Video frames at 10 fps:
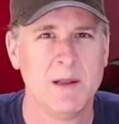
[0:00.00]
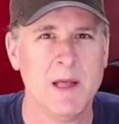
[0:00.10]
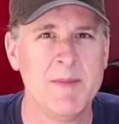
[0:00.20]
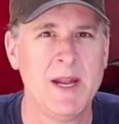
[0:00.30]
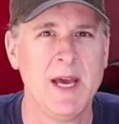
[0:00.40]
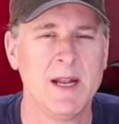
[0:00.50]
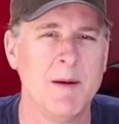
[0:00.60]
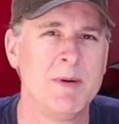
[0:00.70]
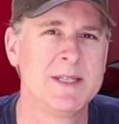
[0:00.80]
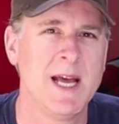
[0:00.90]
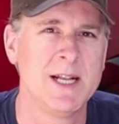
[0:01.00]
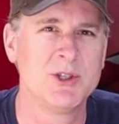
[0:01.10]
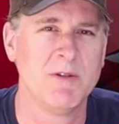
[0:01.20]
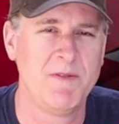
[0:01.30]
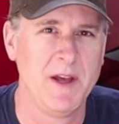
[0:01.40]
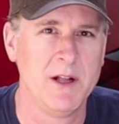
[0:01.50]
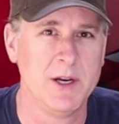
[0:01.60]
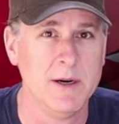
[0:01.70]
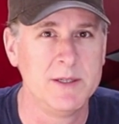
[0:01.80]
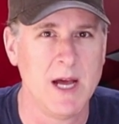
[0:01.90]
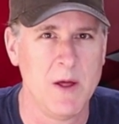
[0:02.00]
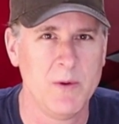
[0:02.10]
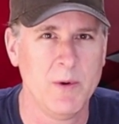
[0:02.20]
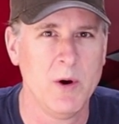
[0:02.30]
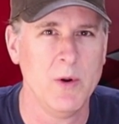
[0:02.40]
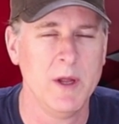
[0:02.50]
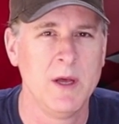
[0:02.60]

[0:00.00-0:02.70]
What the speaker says: eliminate a potential failure down the road.